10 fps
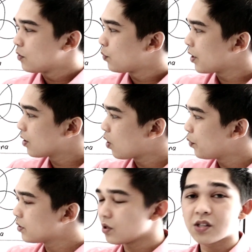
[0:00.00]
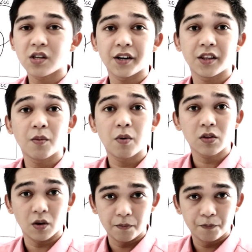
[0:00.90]
we're going to start at the
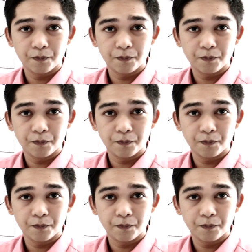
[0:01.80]
bottom.